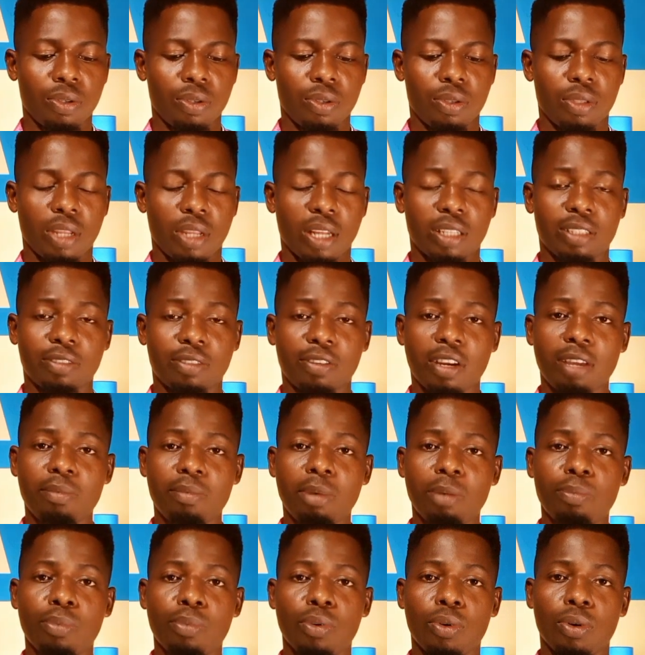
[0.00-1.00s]
that fiber
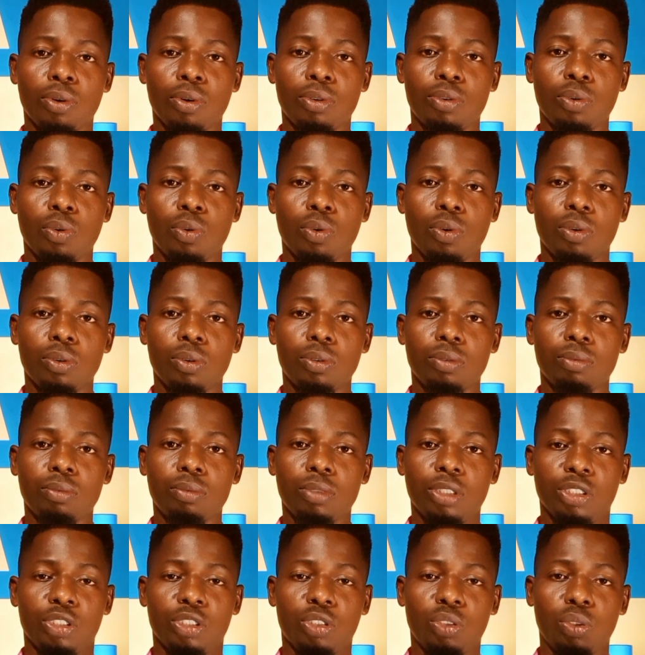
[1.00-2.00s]
board
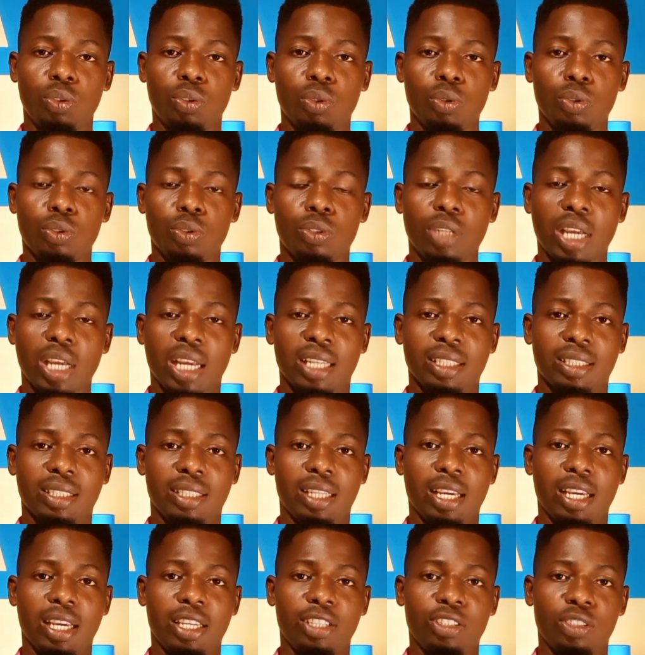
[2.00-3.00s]
is used as
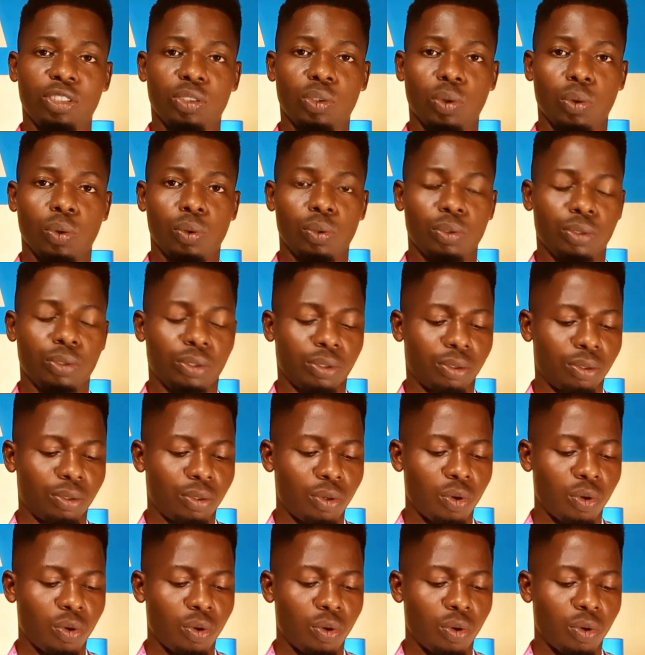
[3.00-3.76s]
their insoles.